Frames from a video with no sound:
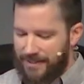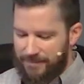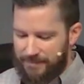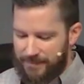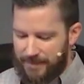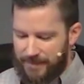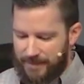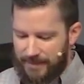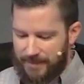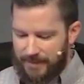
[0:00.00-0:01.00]
to Him.
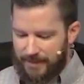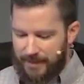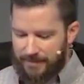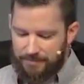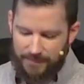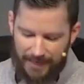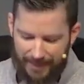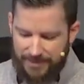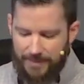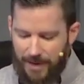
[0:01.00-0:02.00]
Uh,
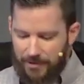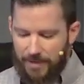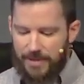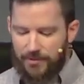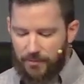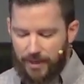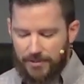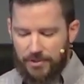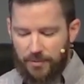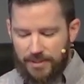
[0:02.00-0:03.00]
same outcome either way.
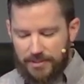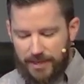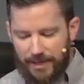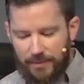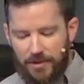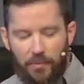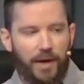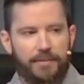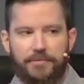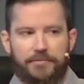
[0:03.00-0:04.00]
So we decide we don't
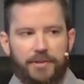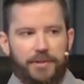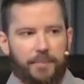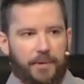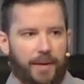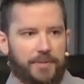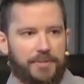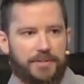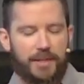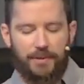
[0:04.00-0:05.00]
want to fulfill a
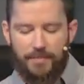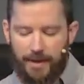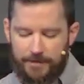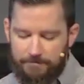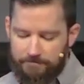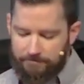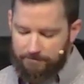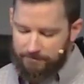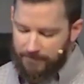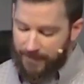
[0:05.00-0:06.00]
promise that we made.
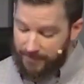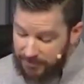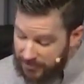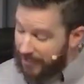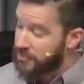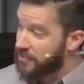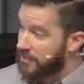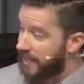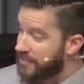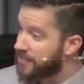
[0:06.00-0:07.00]
And this section
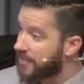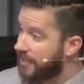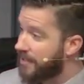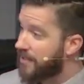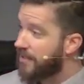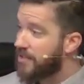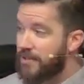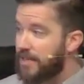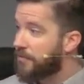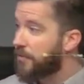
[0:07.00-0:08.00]
says you
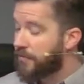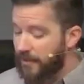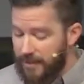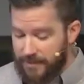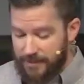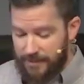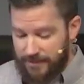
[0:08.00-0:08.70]
need to fulfill it.